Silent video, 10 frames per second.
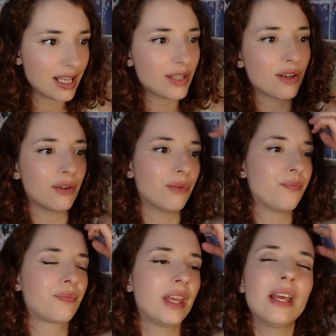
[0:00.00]
So
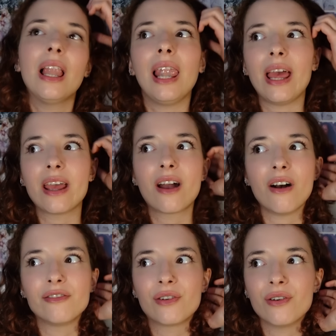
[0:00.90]
like,
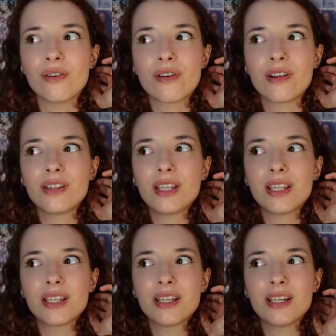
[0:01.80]
of
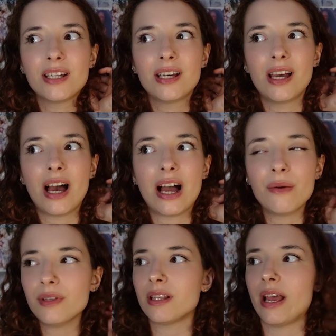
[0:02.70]
course, I
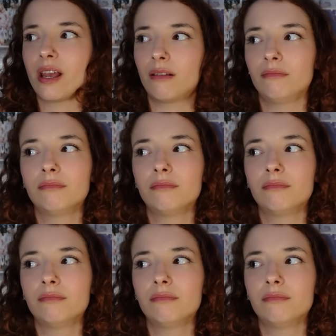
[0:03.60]
was like,